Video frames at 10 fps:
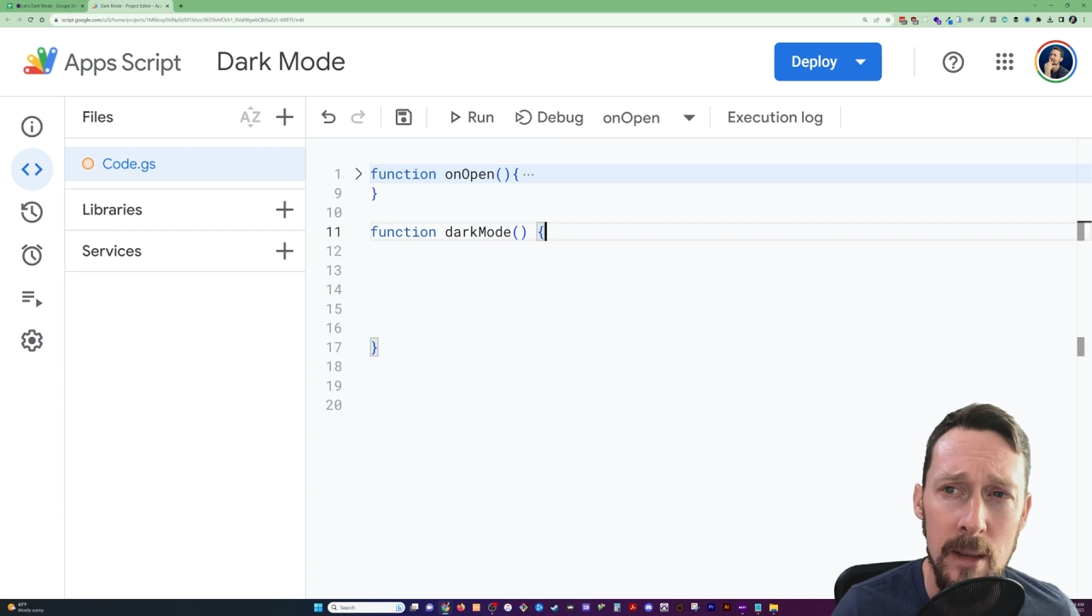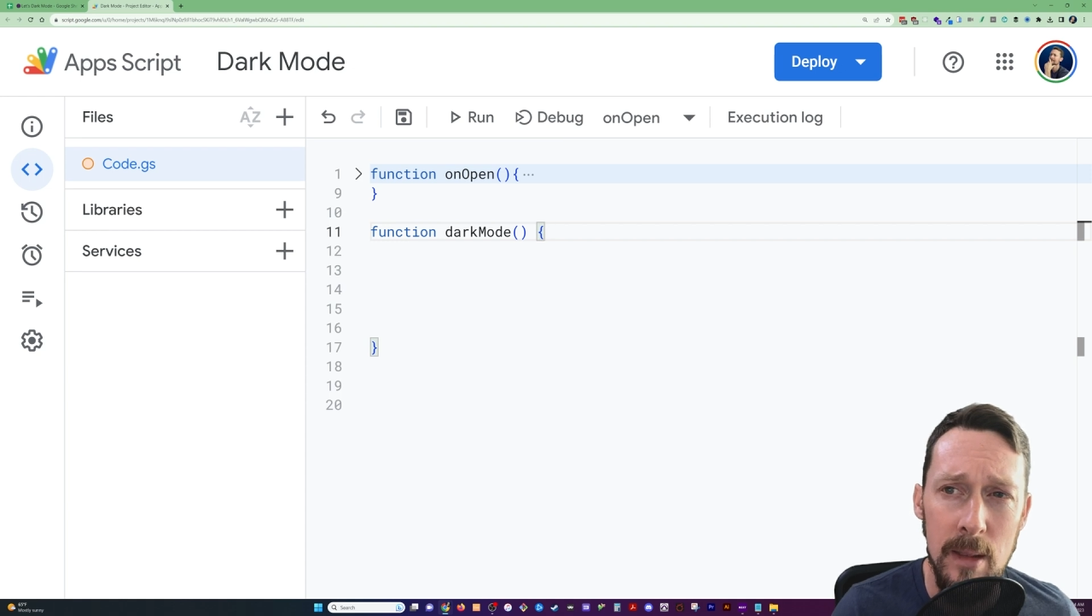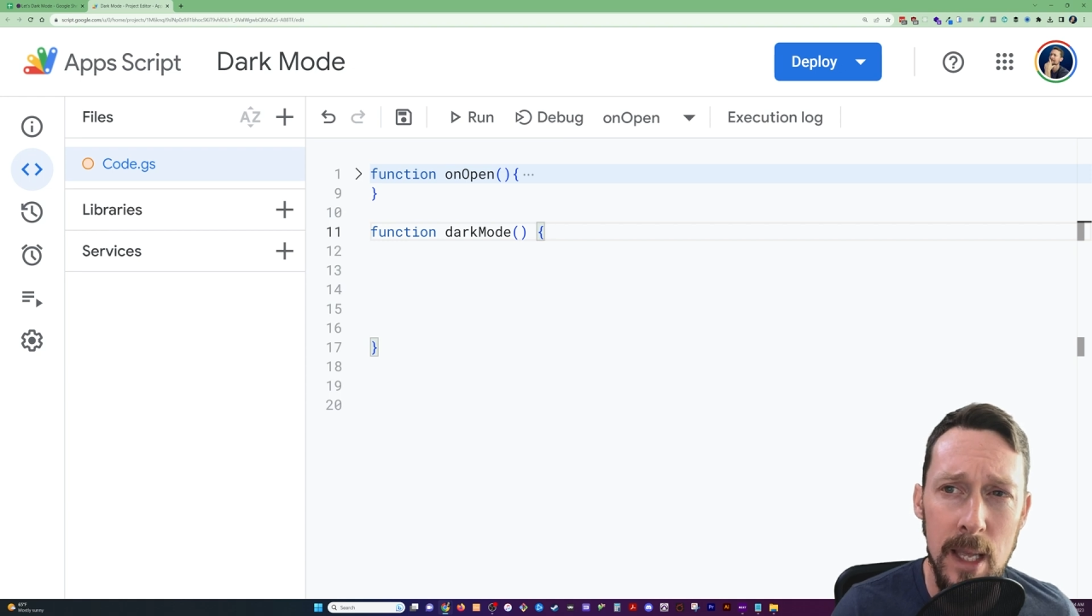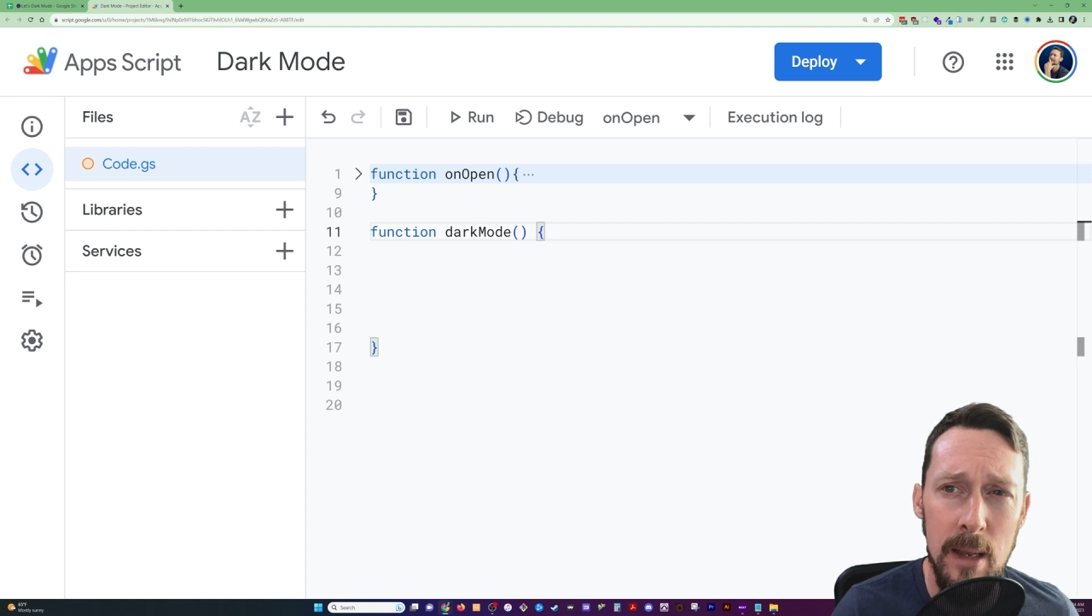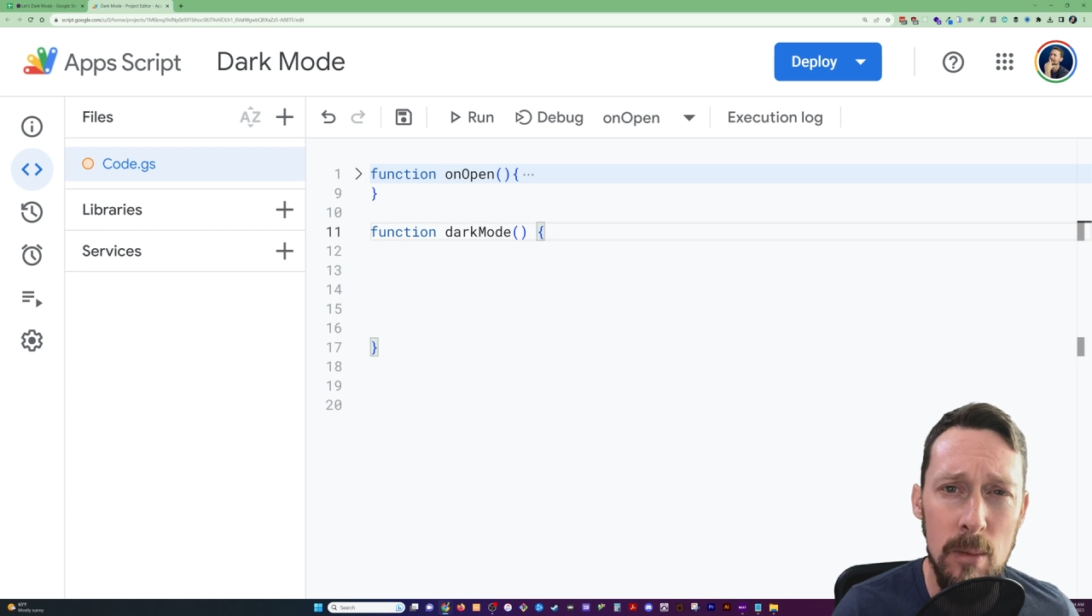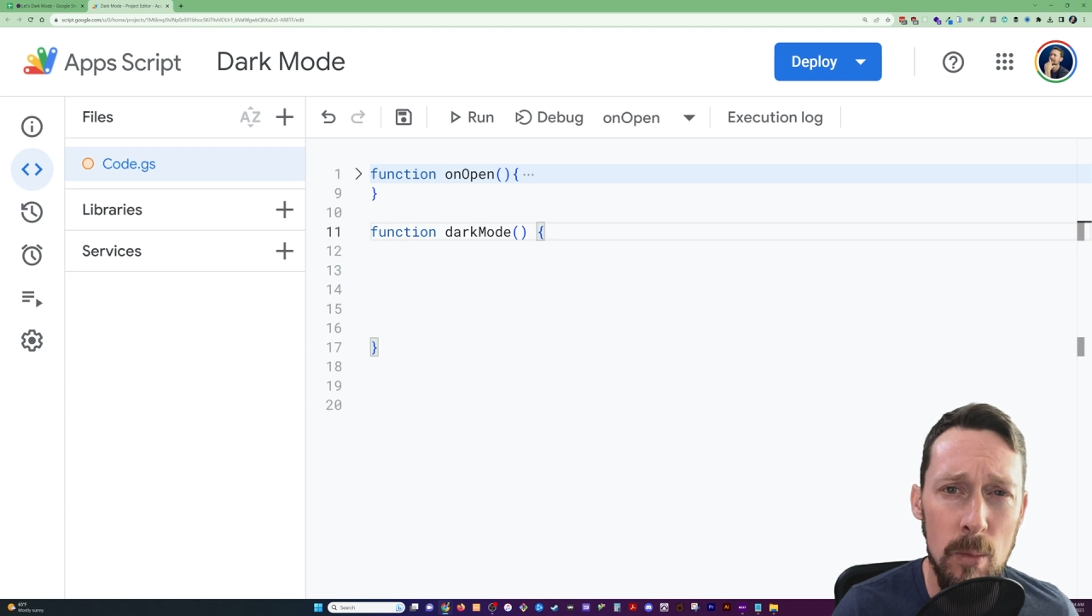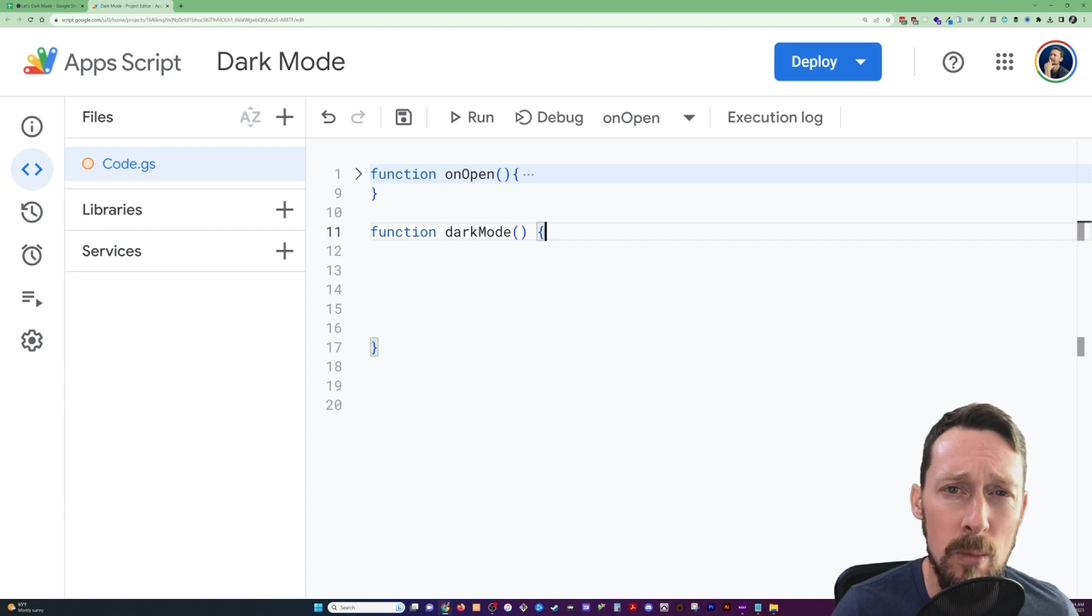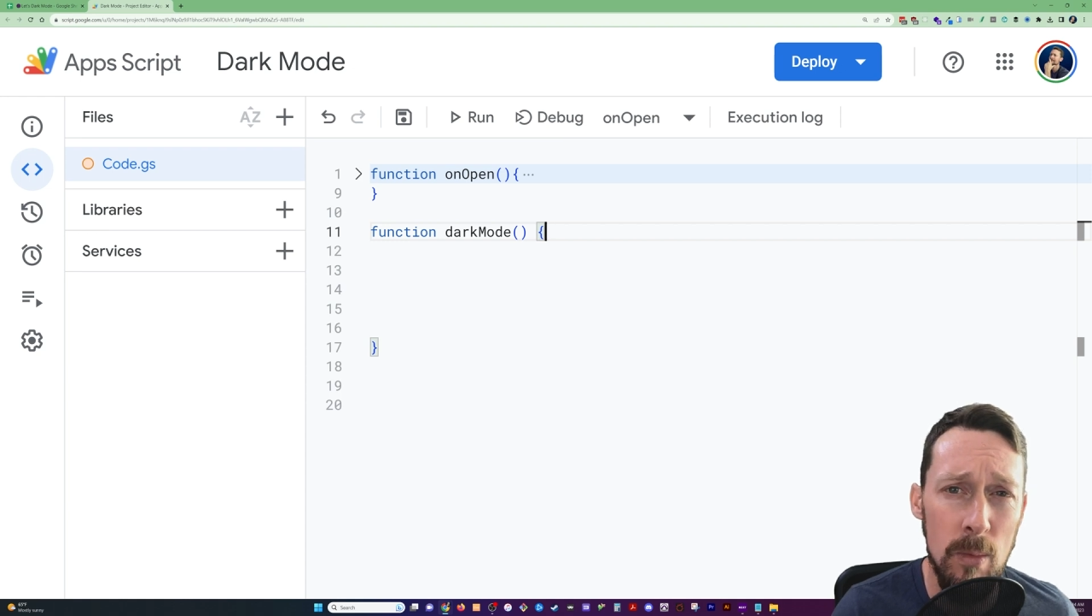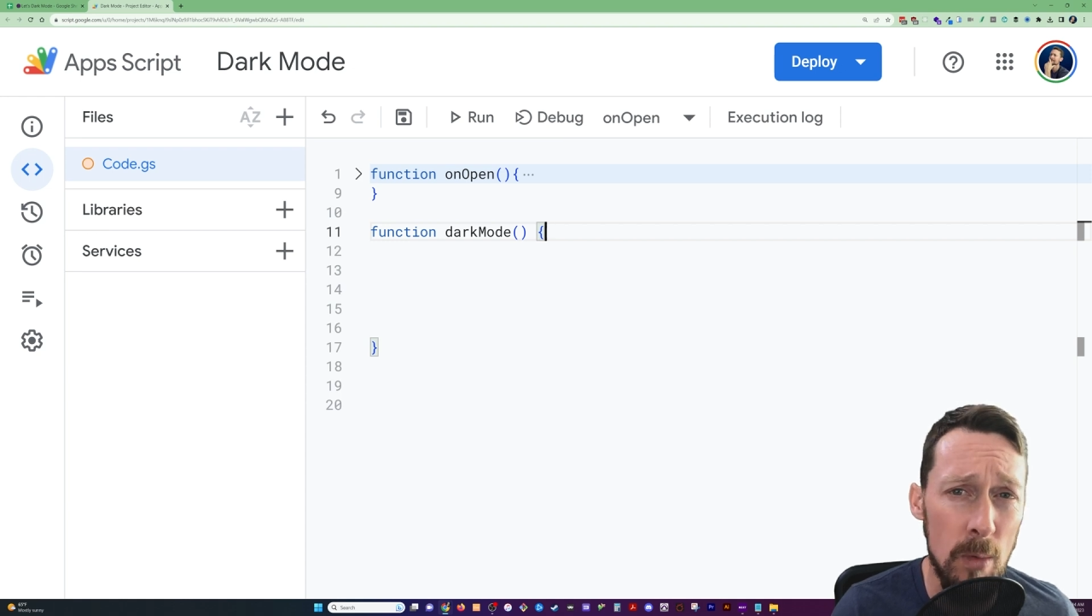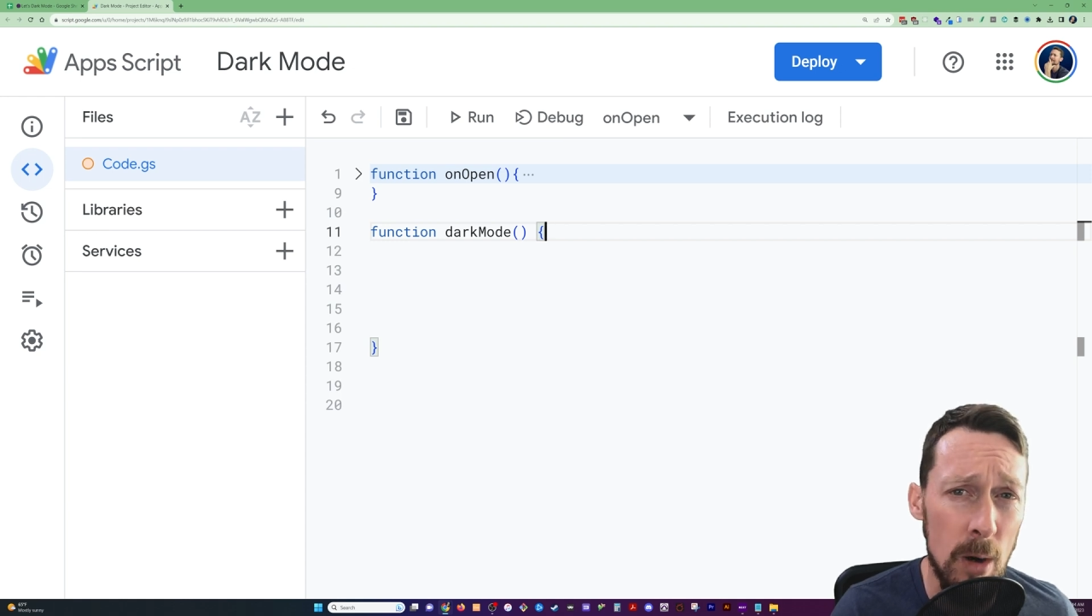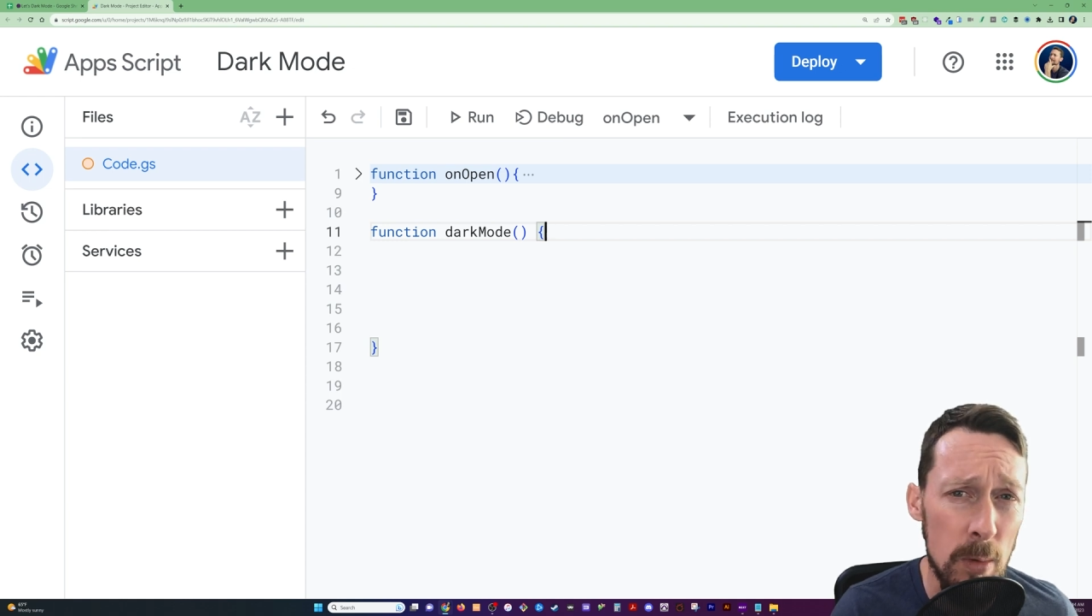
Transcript: Then all